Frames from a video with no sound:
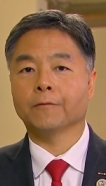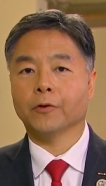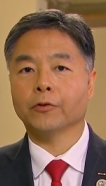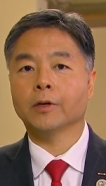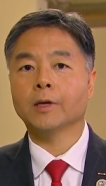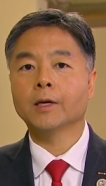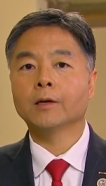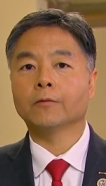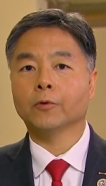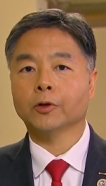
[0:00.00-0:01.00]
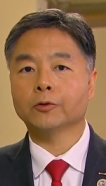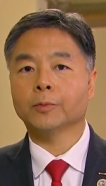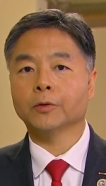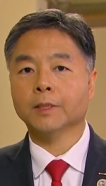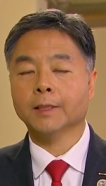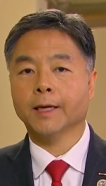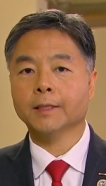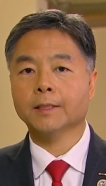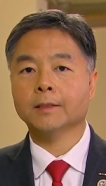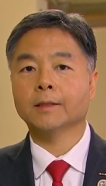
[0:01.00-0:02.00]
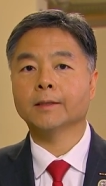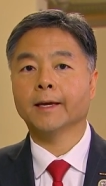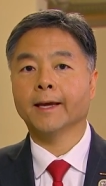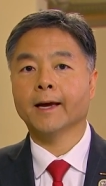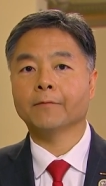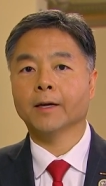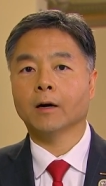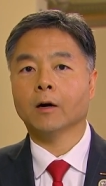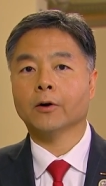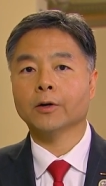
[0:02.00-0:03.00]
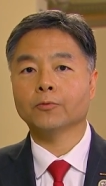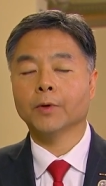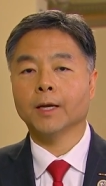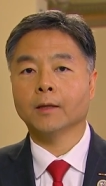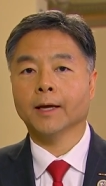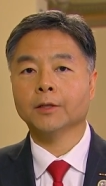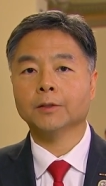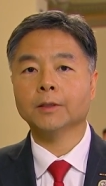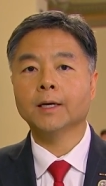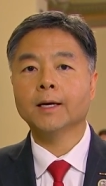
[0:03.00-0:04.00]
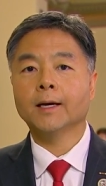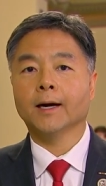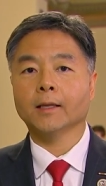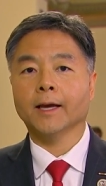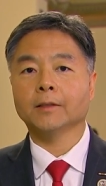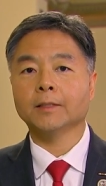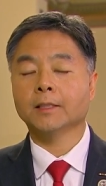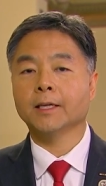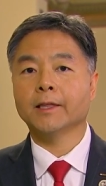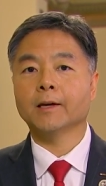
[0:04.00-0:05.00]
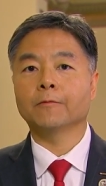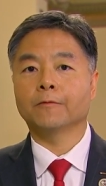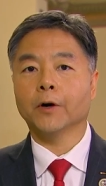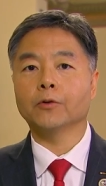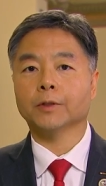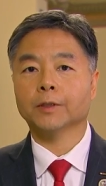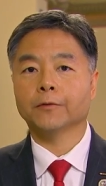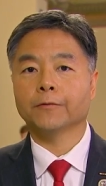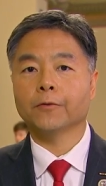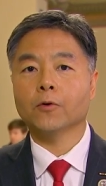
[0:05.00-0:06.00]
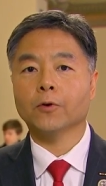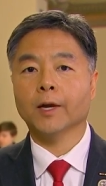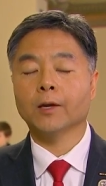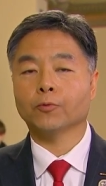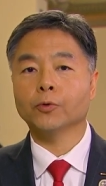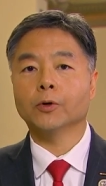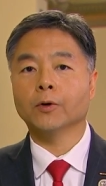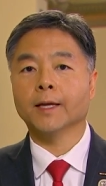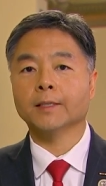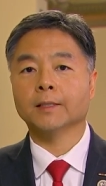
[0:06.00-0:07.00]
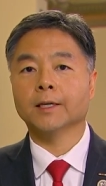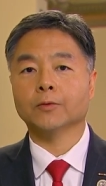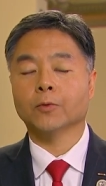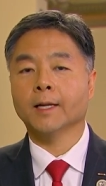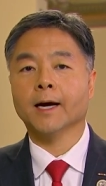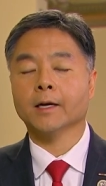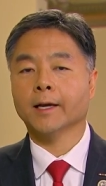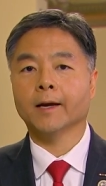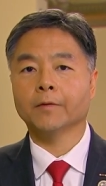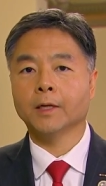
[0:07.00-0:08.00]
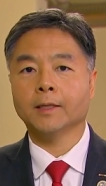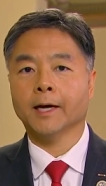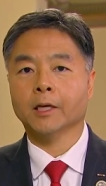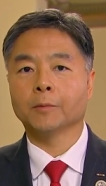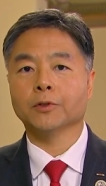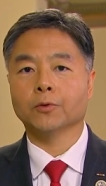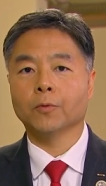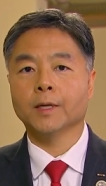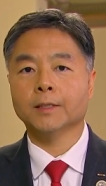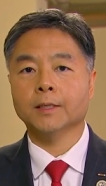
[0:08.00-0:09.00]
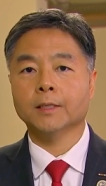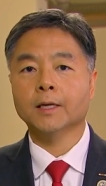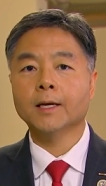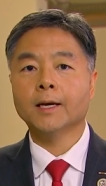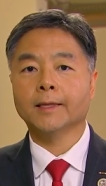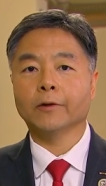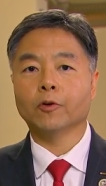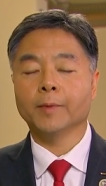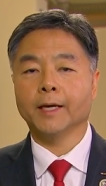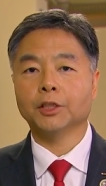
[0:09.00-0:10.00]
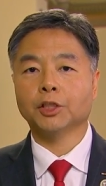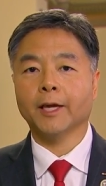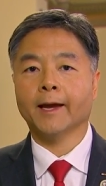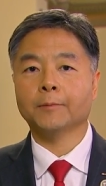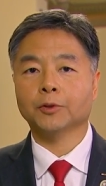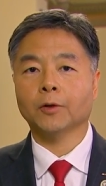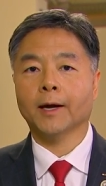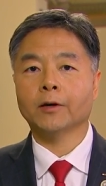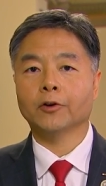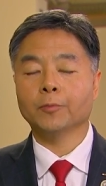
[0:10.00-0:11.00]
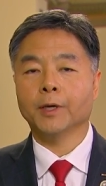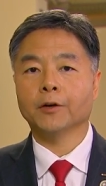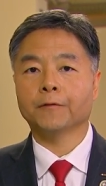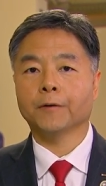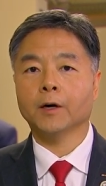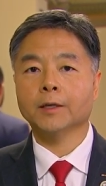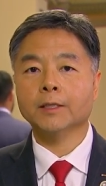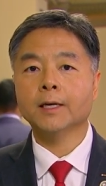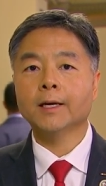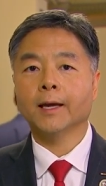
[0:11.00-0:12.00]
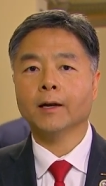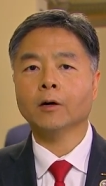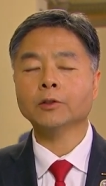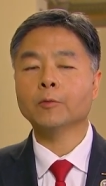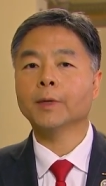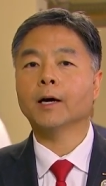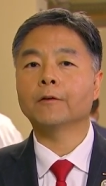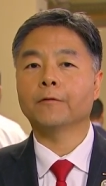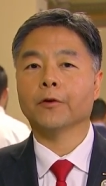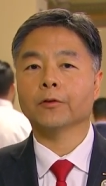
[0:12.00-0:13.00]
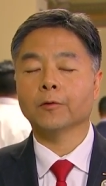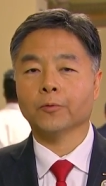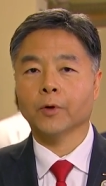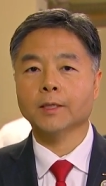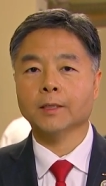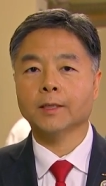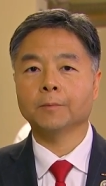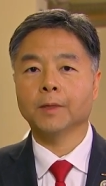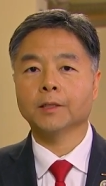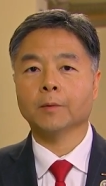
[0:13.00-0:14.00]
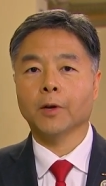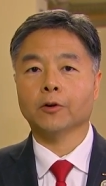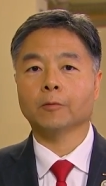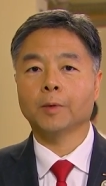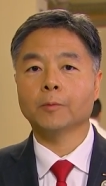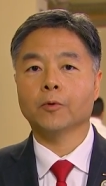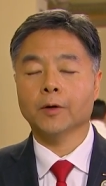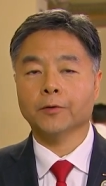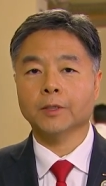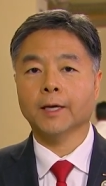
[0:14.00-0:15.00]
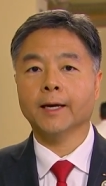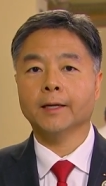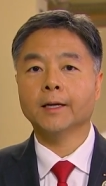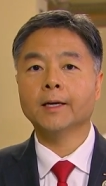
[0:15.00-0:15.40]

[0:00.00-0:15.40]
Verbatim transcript: very vulnerable states. They have a hard reelection. I'd like to see them vote for a rule that says we're not going to have any documents or witnesses. That would be a sham trial. It would be a farce. And also be unfair to the president because the American people understand